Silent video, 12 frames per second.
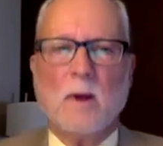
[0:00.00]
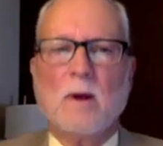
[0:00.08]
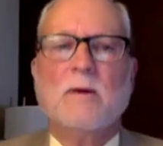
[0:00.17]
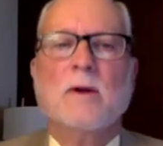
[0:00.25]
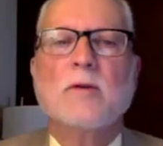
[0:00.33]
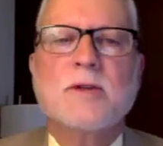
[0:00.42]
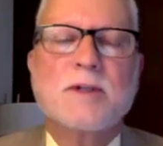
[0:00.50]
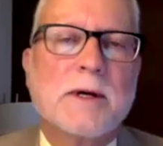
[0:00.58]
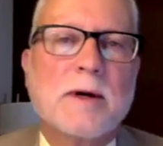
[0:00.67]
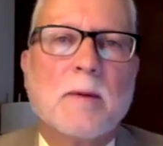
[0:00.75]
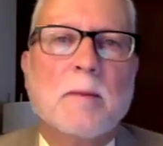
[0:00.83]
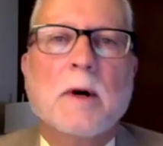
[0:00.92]
No
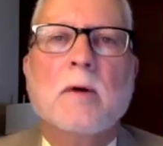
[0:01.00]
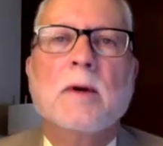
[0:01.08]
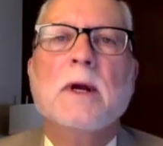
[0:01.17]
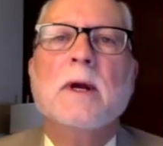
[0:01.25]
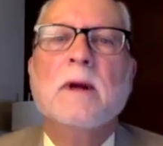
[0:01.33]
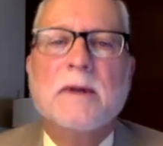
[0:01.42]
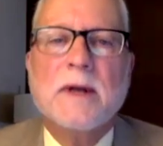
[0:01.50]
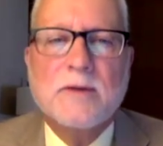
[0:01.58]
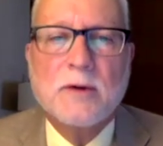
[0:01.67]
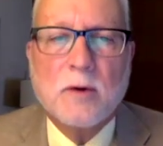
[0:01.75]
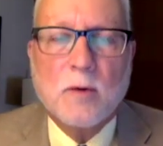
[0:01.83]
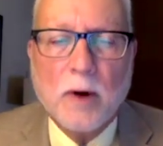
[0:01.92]
ceremony that
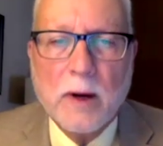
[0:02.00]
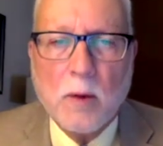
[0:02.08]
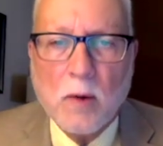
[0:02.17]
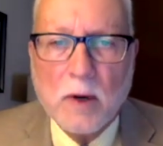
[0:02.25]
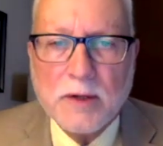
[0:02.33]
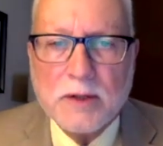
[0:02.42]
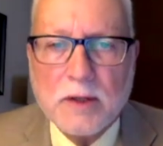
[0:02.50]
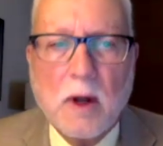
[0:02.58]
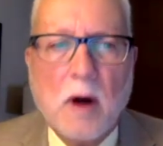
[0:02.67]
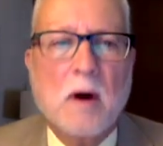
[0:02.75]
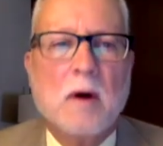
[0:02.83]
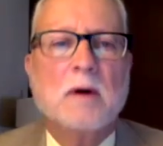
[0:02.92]
to great ones
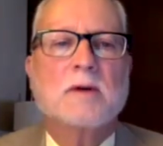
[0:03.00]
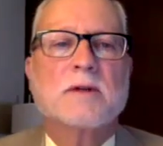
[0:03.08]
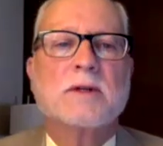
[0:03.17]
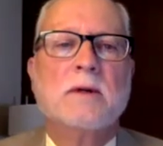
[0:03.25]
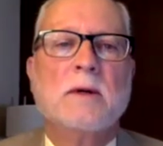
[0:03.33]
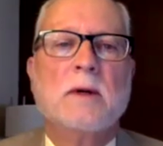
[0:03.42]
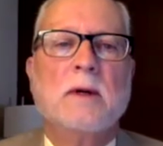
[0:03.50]
longs,